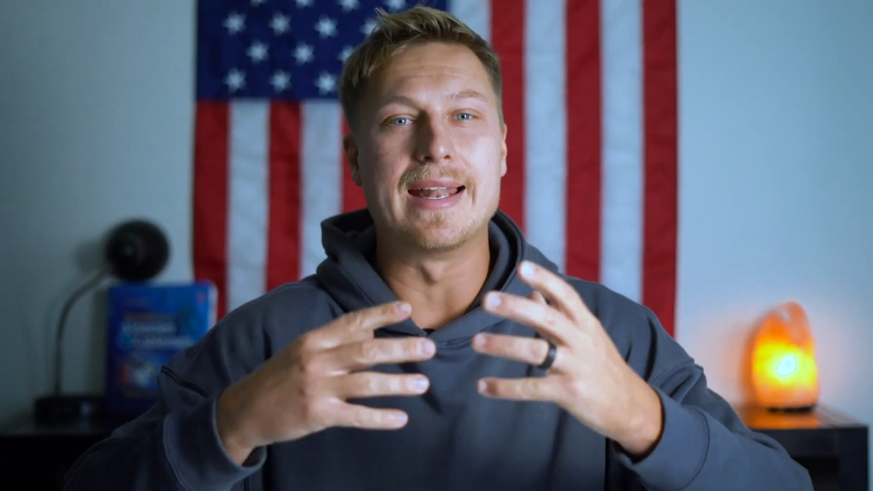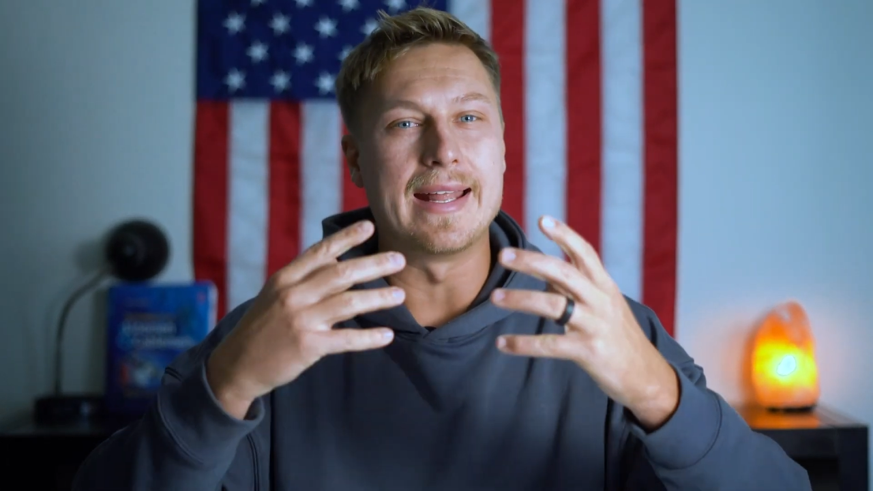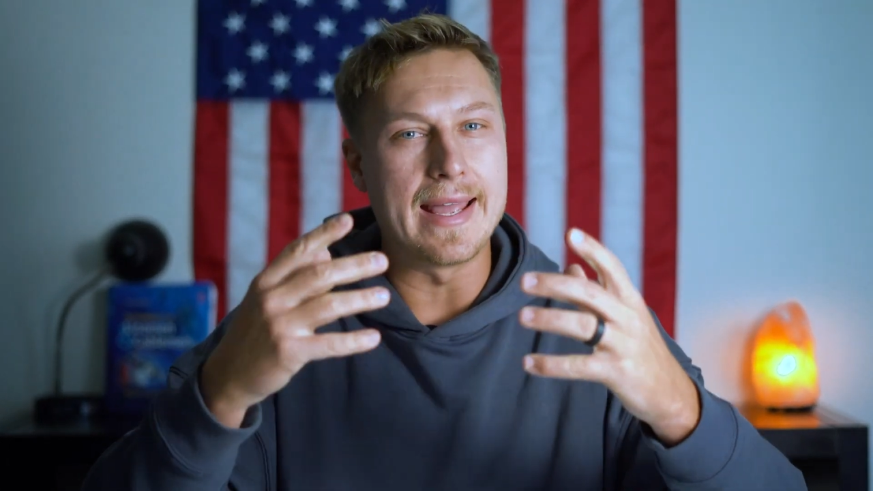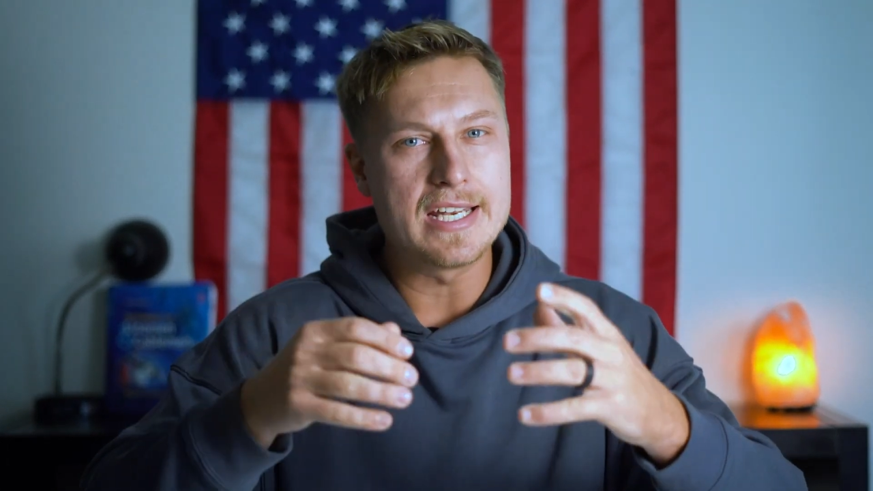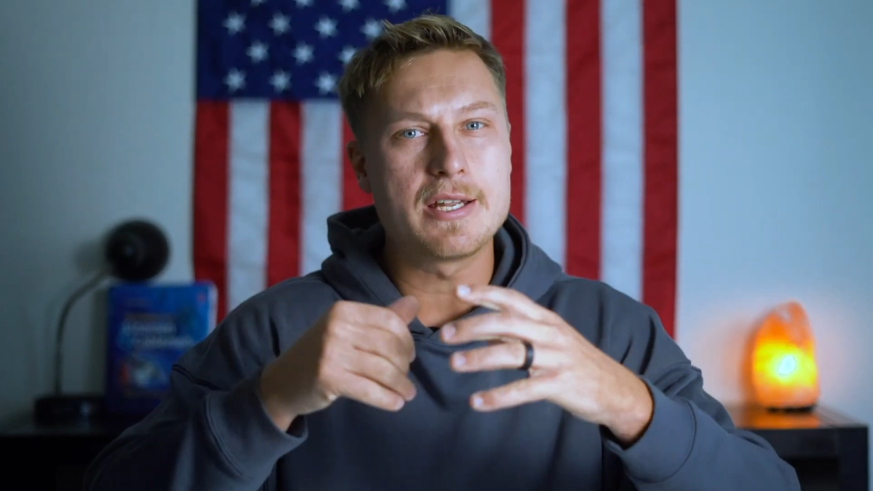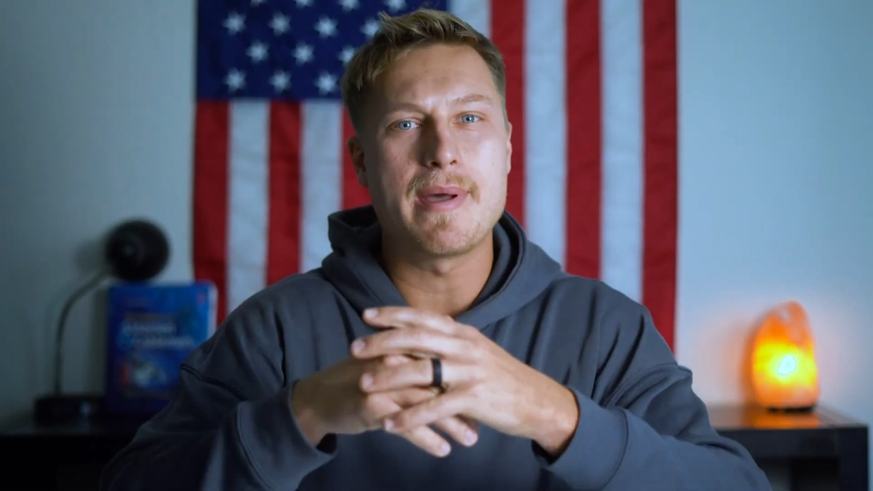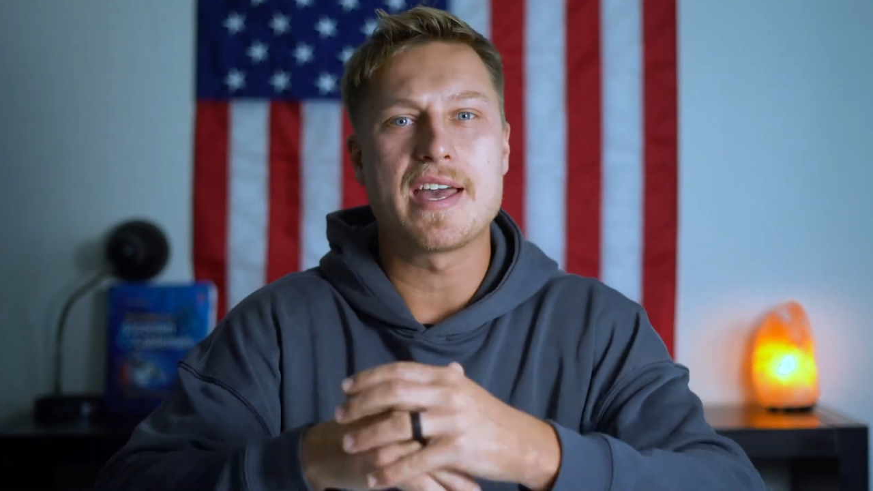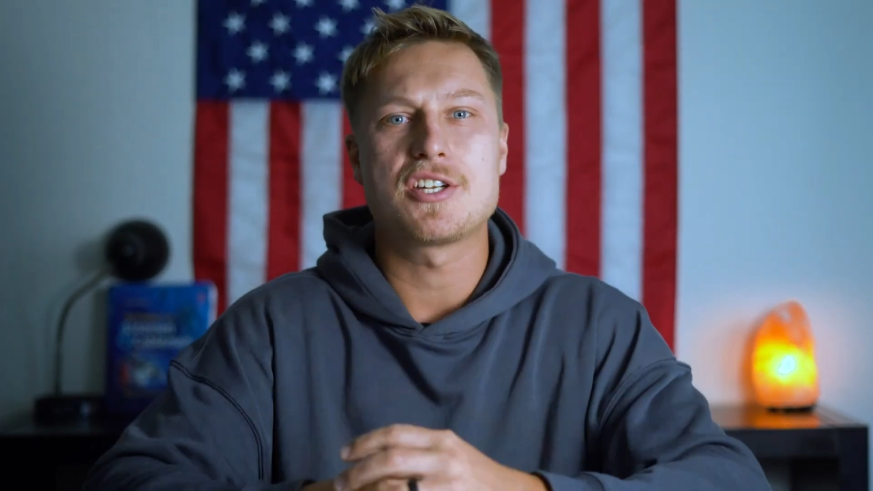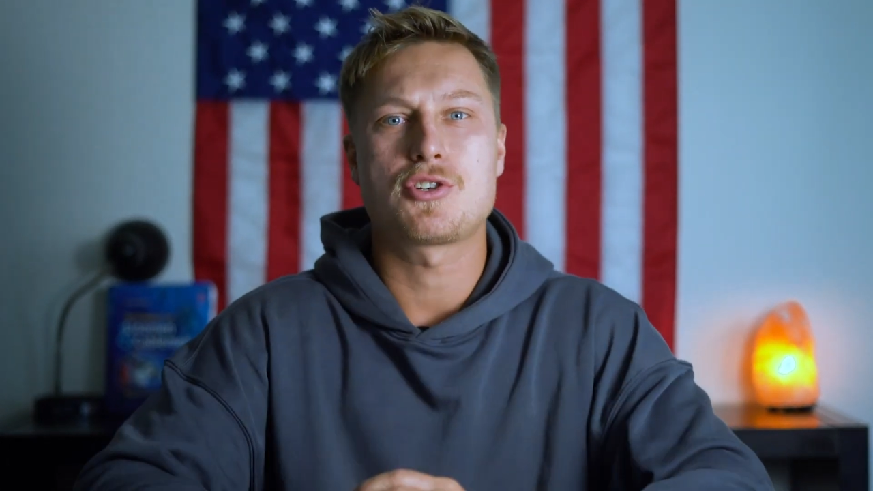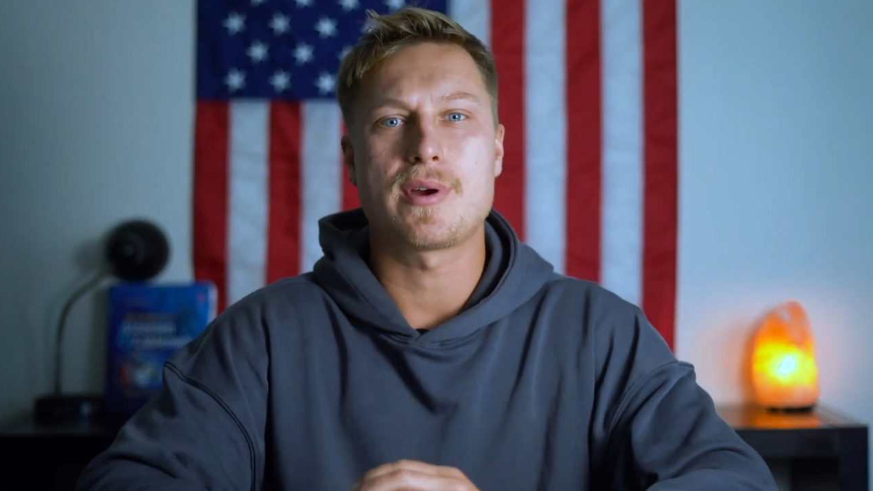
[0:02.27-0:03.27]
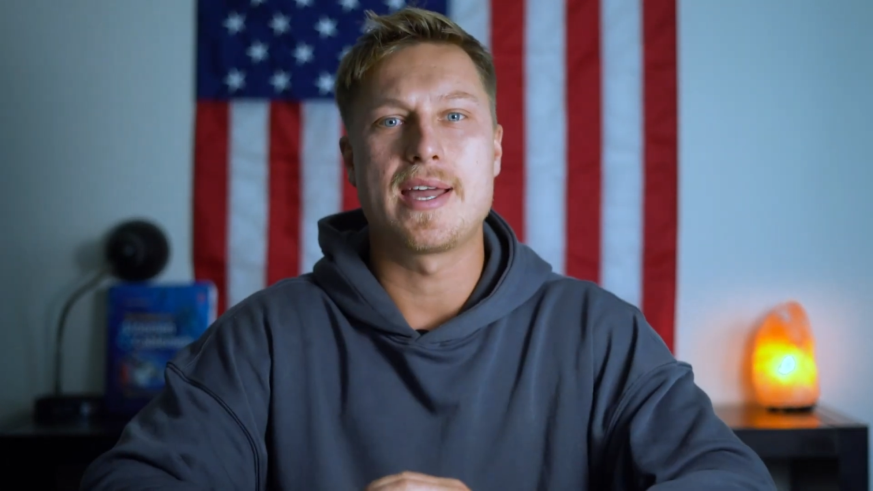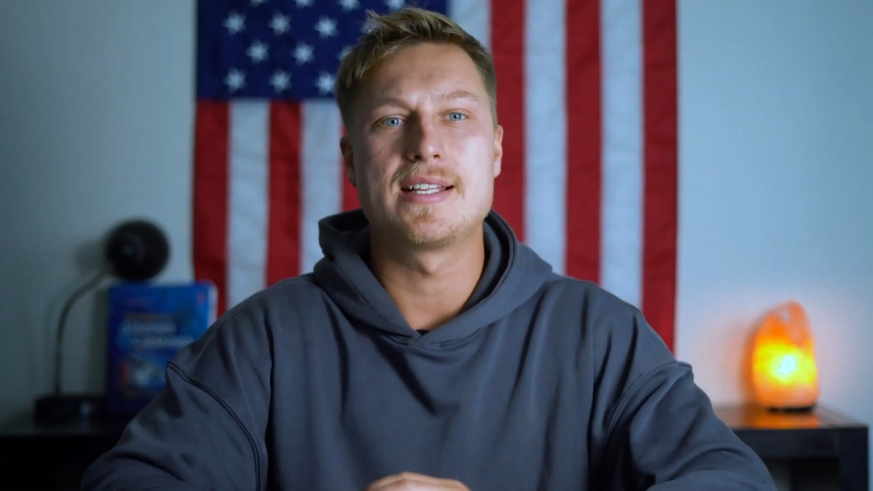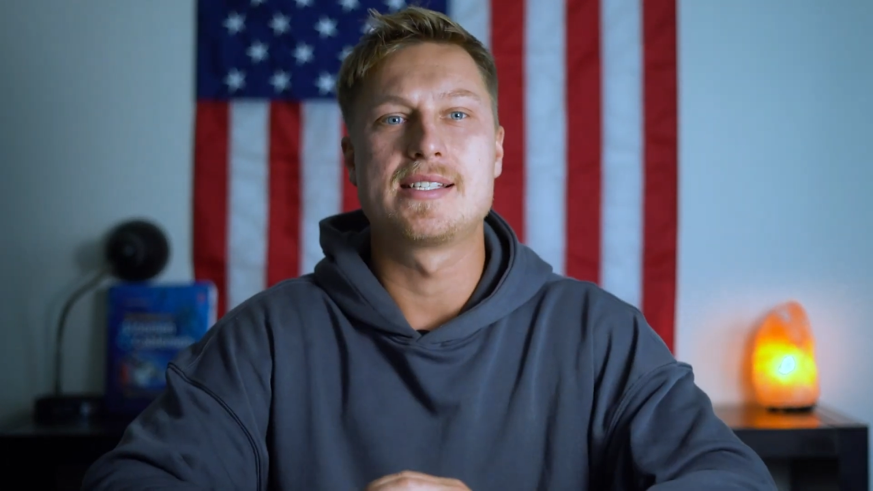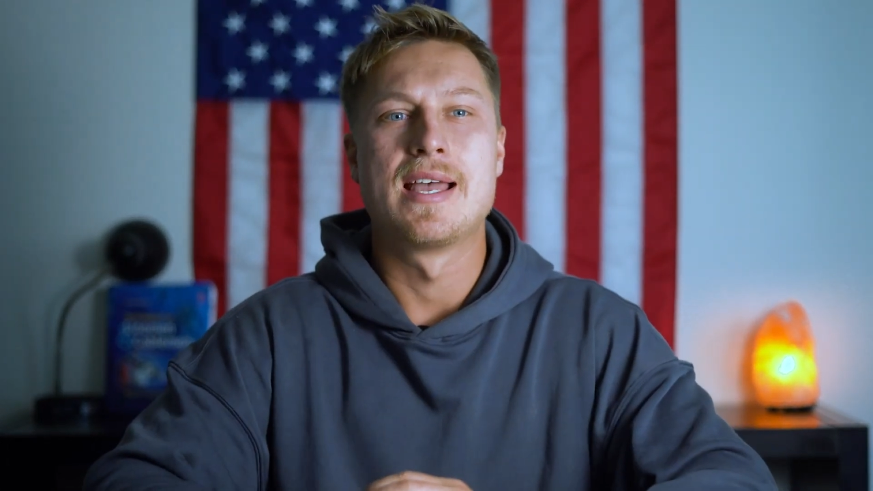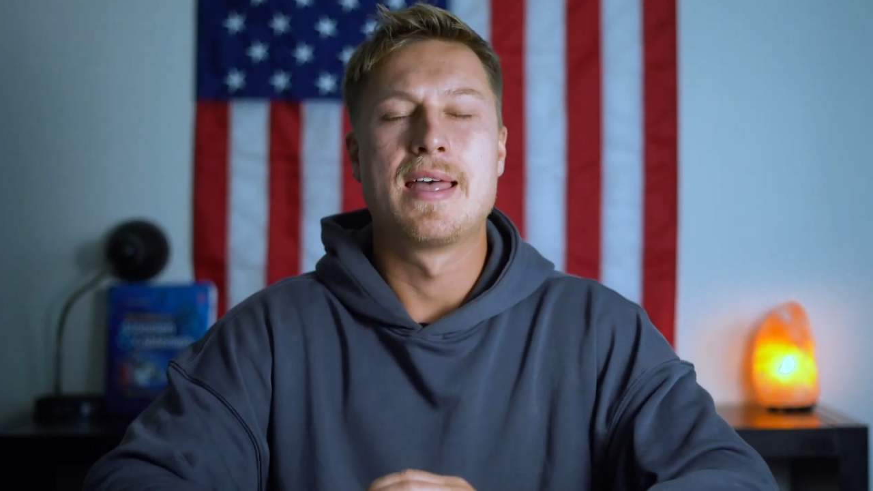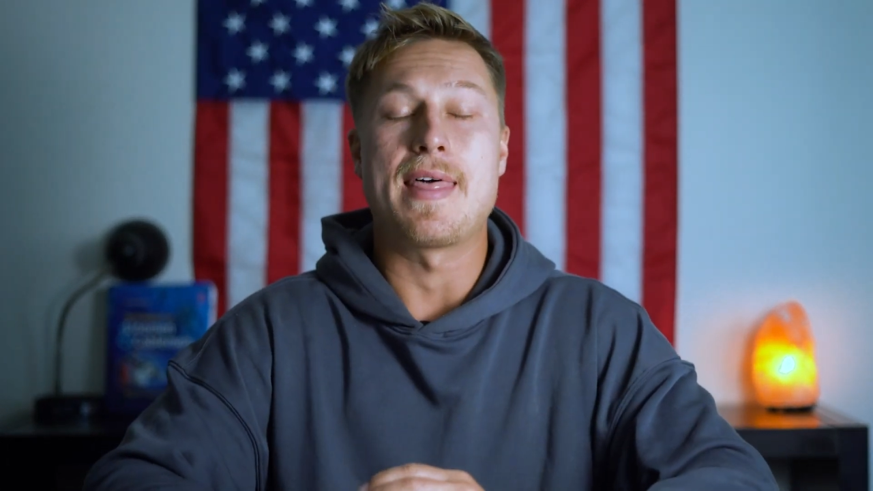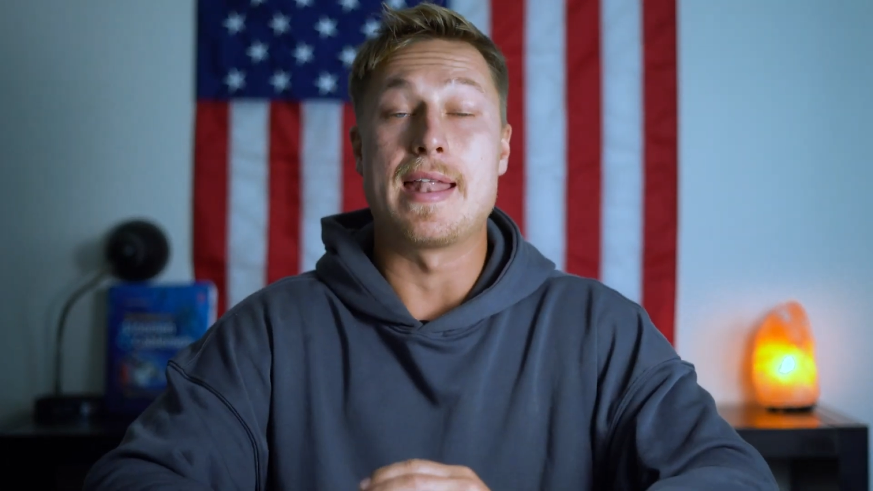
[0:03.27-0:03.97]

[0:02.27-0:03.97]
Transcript: and in demand trades